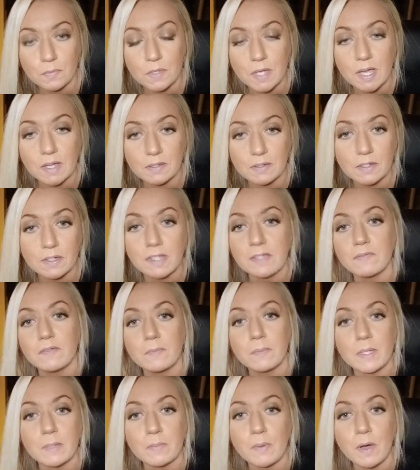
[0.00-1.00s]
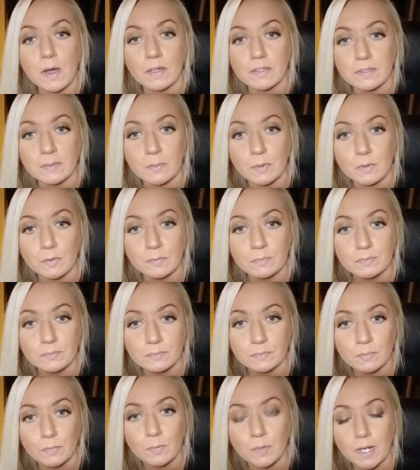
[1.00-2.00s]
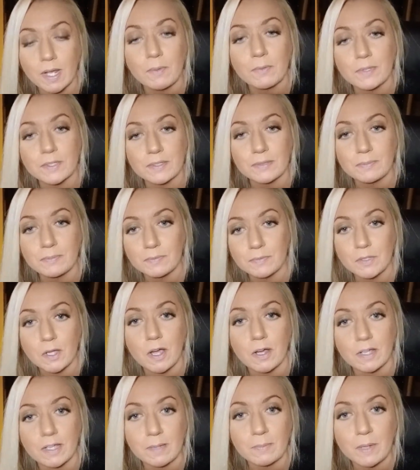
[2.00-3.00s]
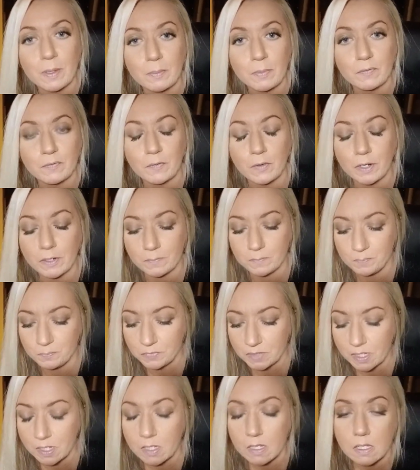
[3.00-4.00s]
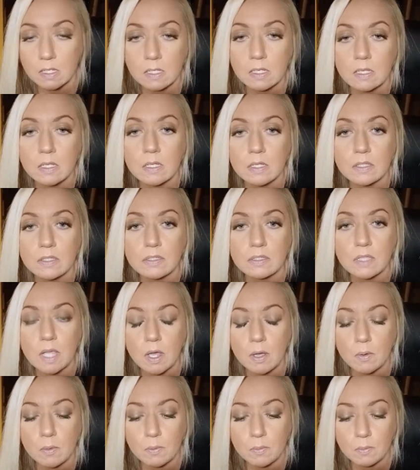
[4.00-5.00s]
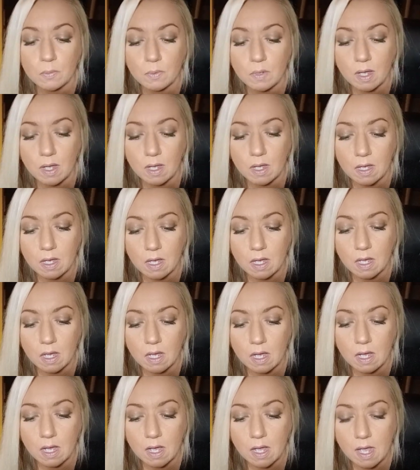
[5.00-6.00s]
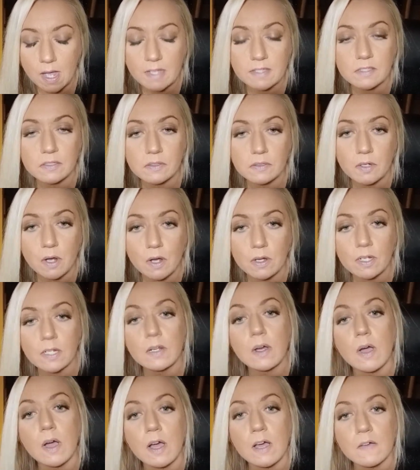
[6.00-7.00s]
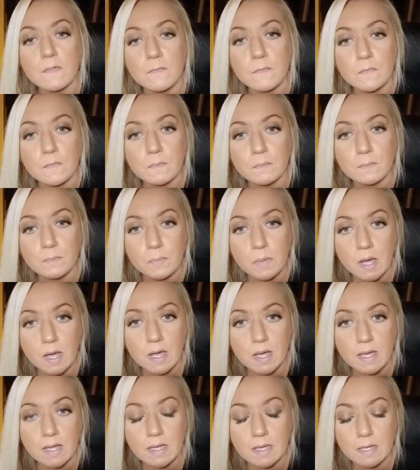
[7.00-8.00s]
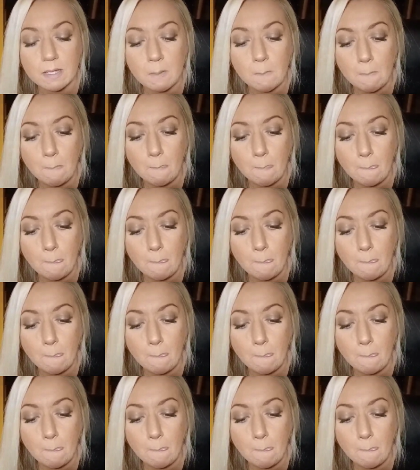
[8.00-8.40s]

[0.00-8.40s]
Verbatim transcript: that could even be possible, what I was talking about before. So I started off by